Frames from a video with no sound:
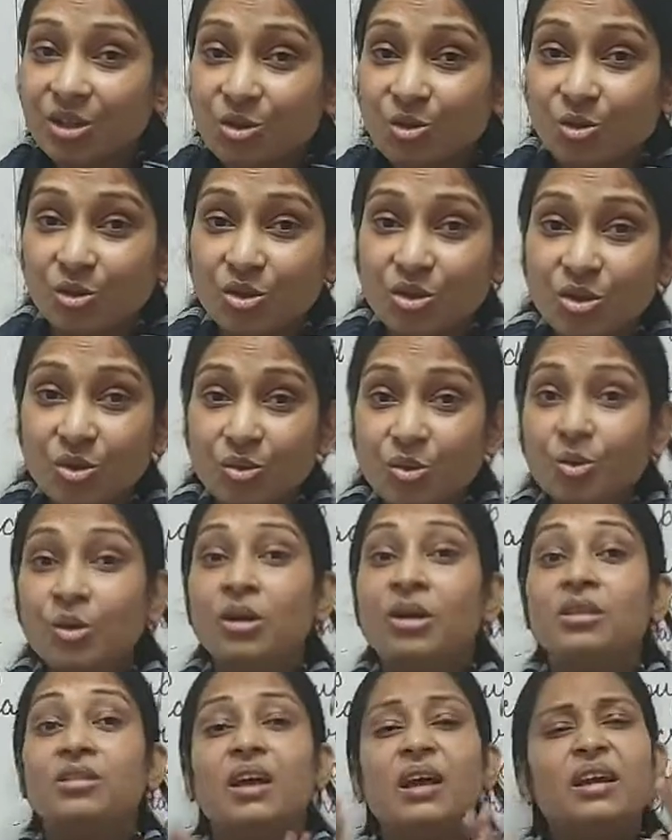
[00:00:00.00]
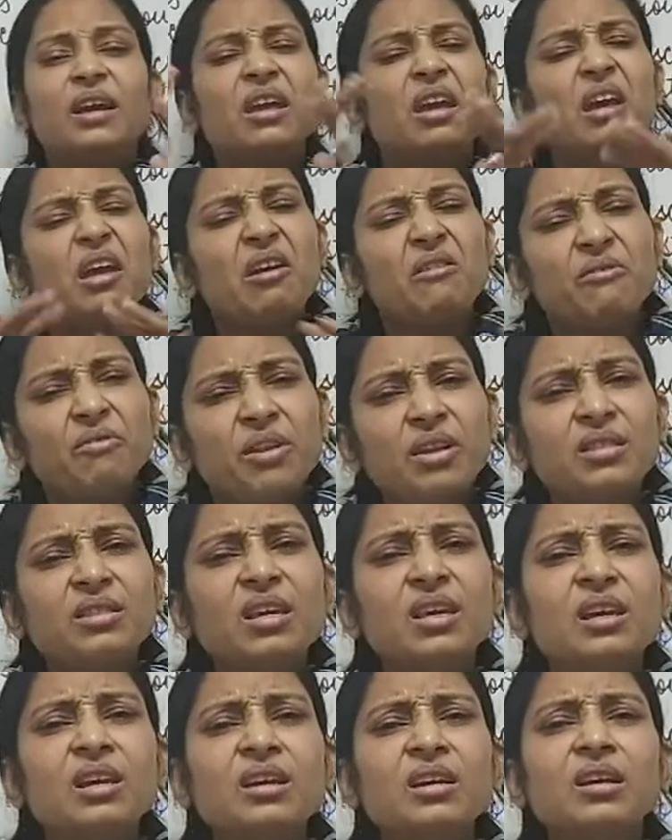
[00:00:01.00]
told you that
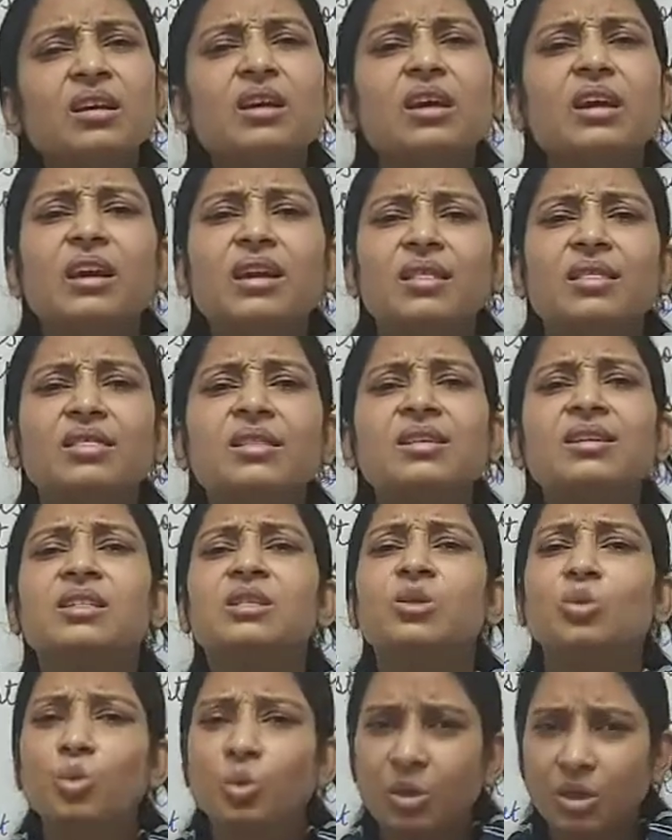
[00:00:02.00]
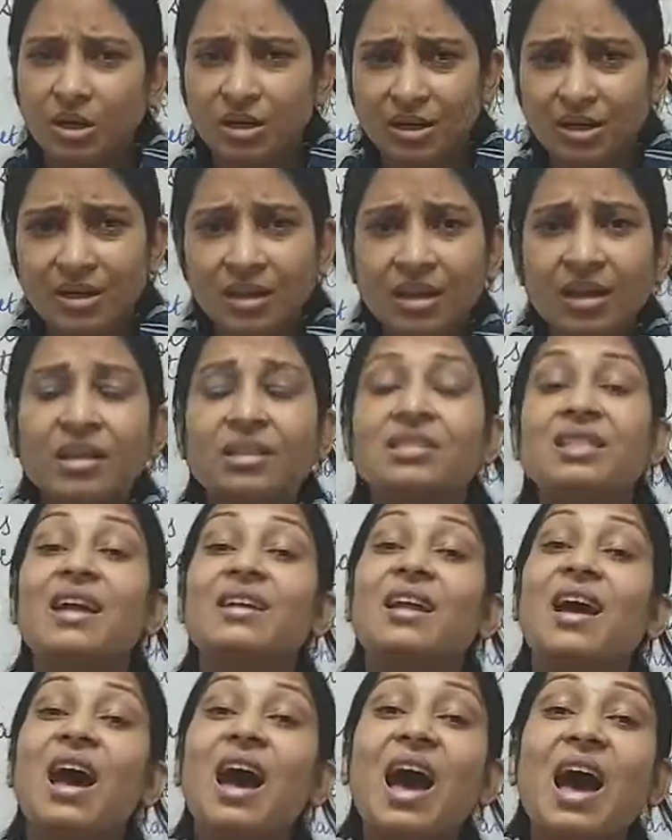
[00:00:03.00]
everything in this world that
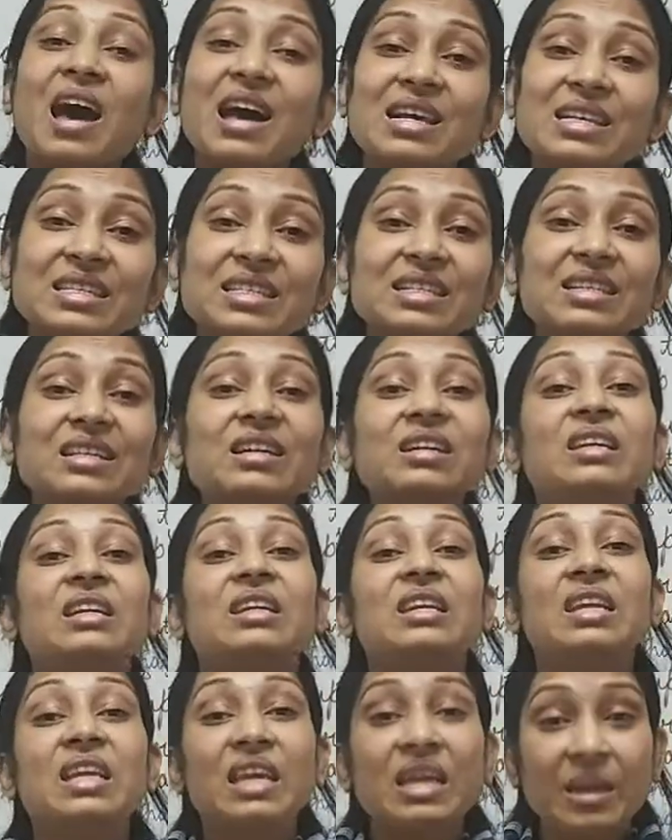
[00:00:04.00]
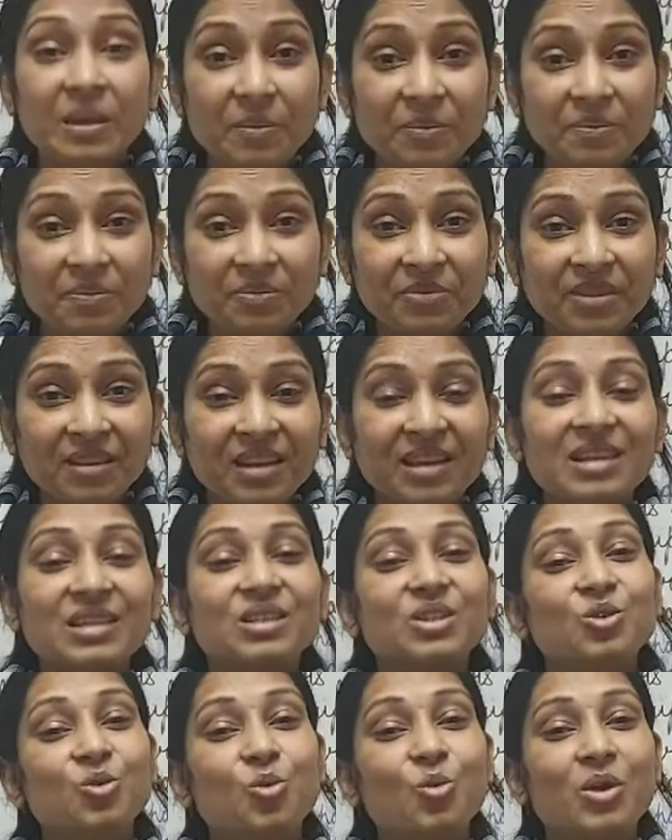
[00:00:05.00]
has a name
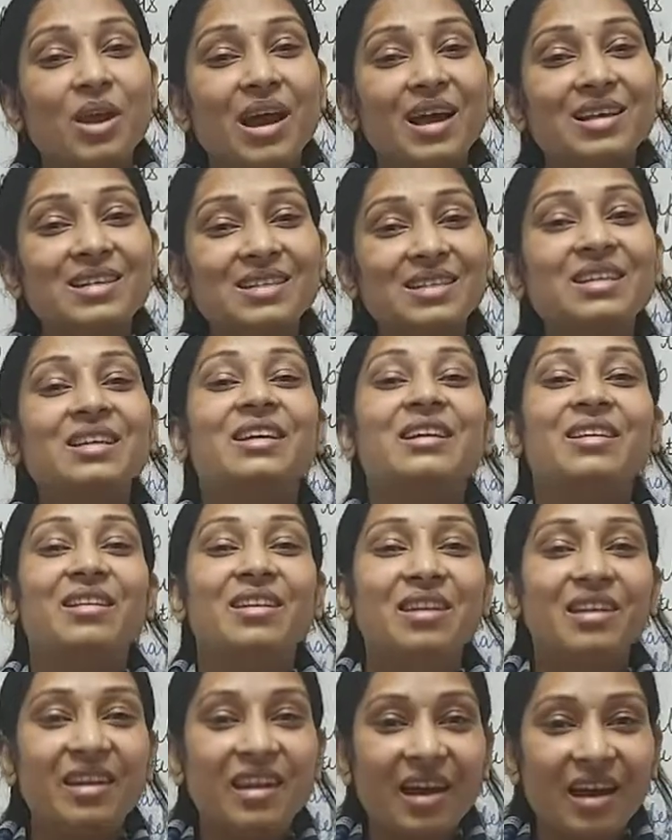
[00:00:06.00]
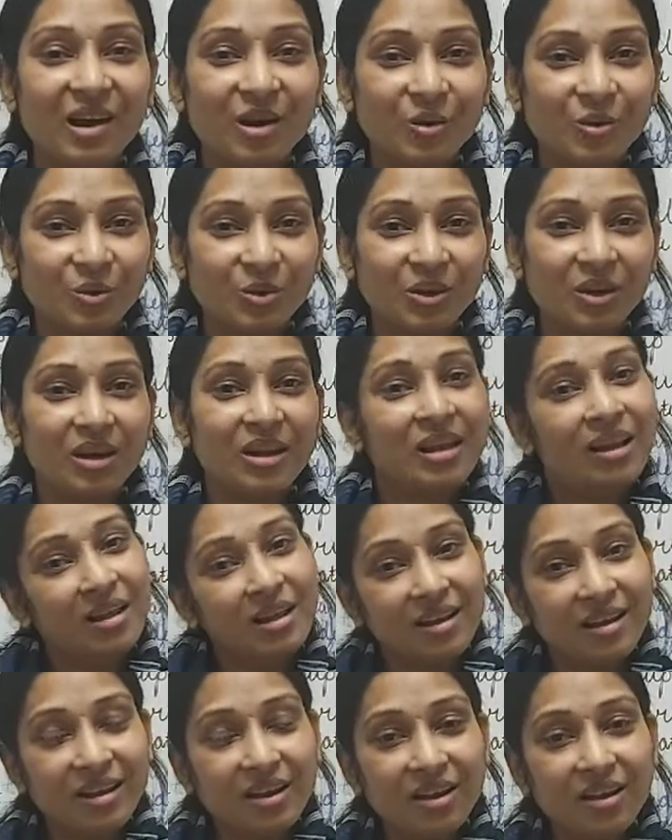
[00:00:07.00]
is known as noun.
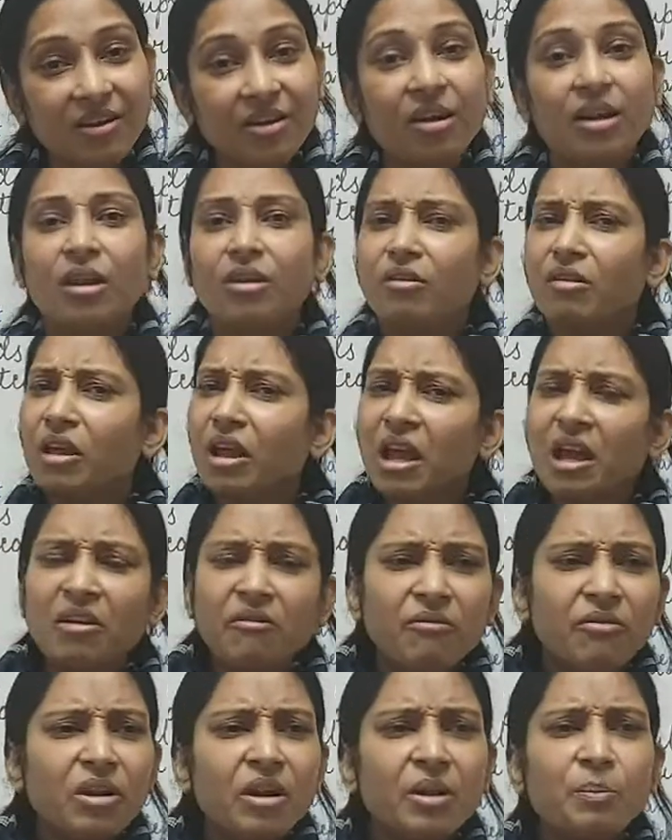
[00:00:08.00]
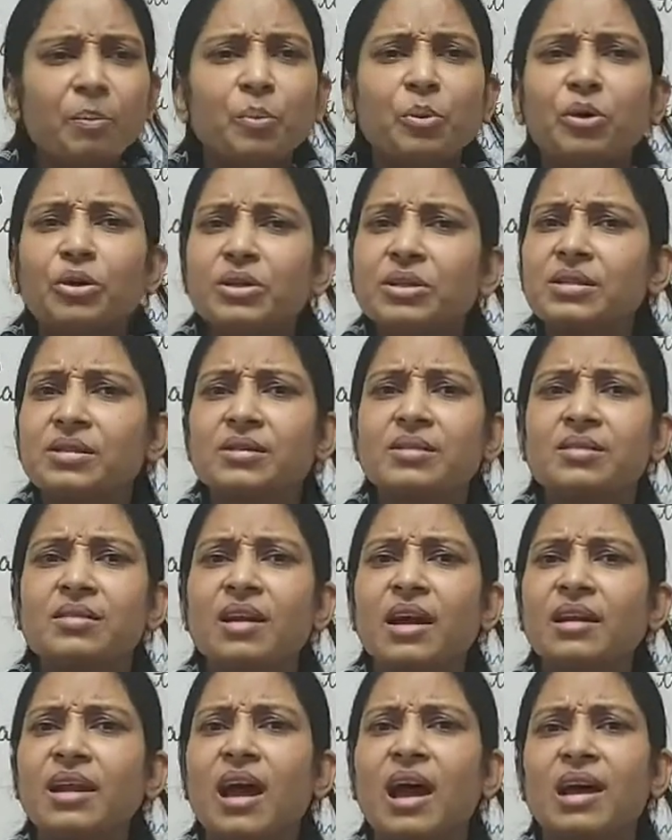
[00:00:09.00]
Clear? Every person
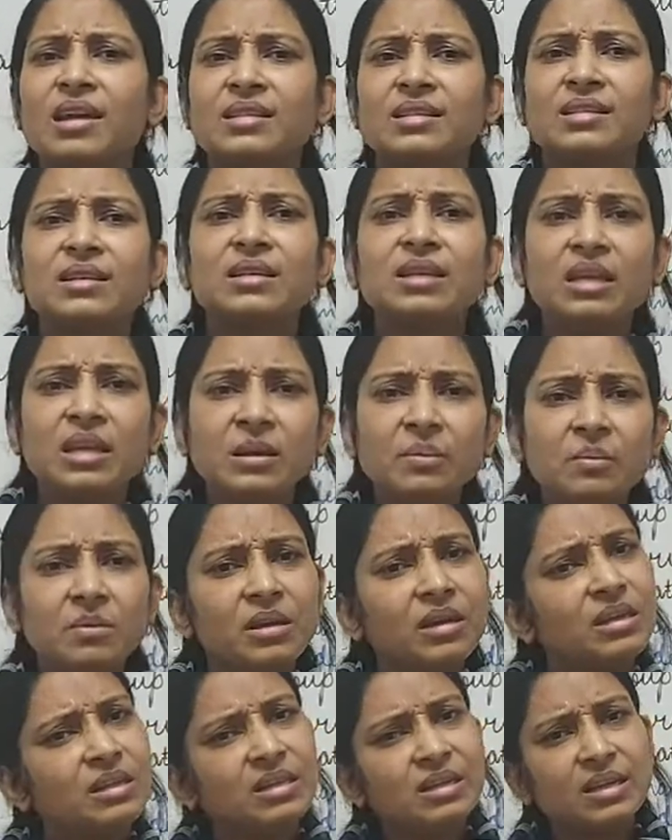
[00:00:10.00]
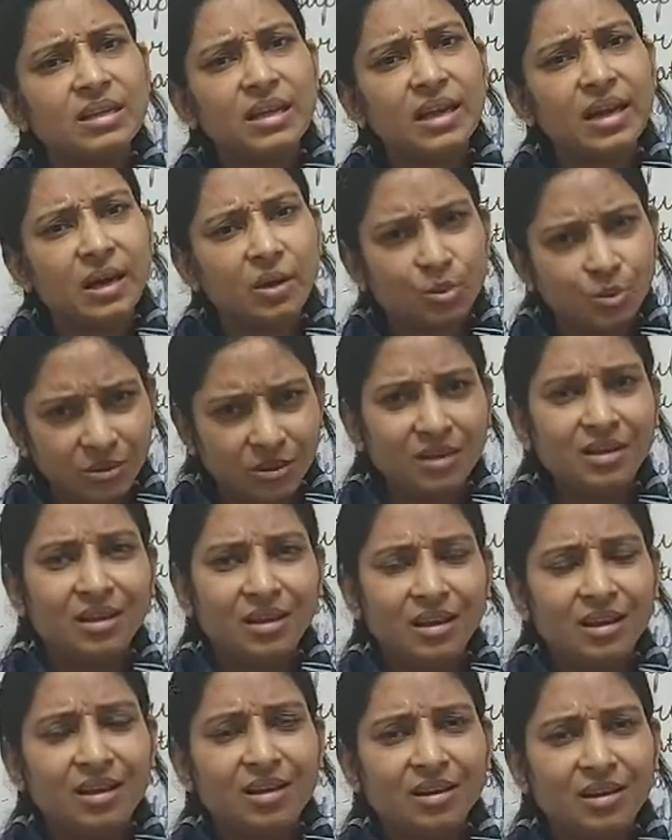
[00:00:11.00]
that has a name is a noun.
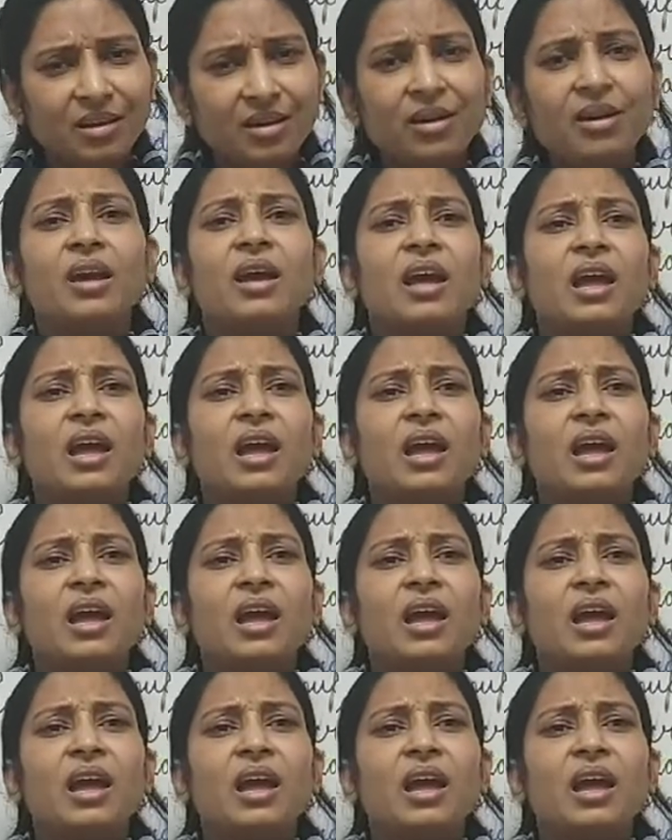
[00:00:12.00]
Clear?